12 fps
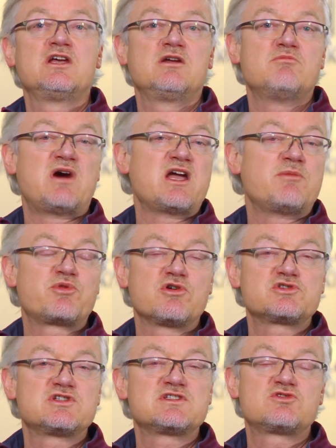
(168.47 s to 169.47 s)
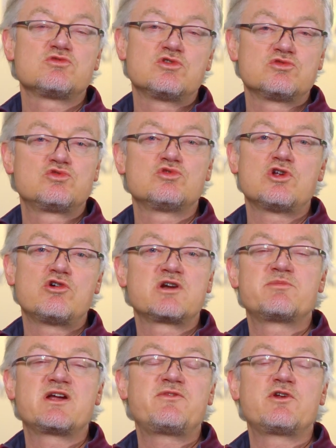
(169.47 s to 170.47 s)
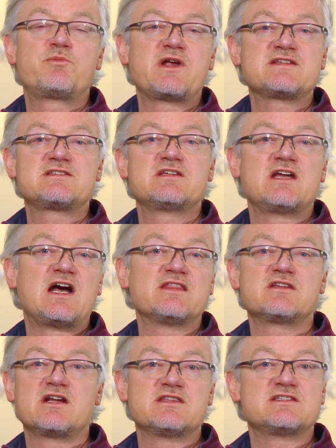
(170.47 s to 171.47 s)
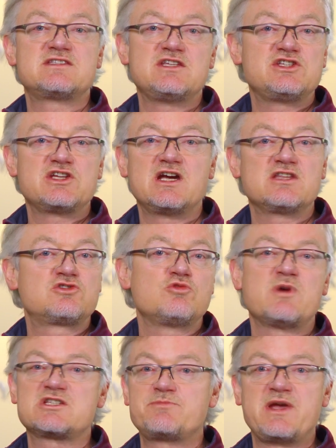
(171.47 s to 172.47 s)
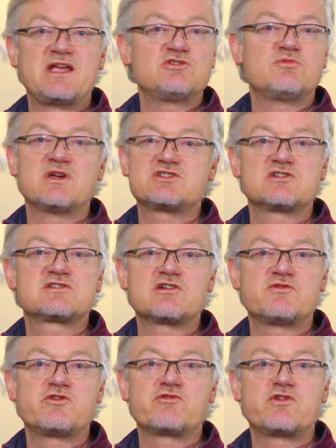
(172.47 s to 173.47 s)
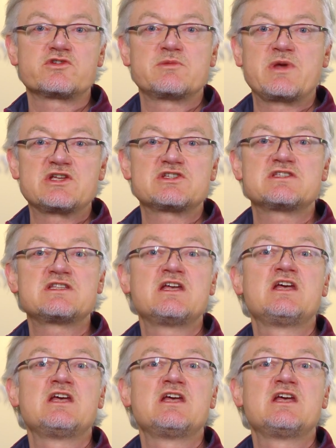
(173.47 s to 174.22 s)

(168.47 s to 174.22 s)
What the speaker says: my approach is to do lower blepharoplasty under anesthesia, too much pain, too much discomfort for the patient,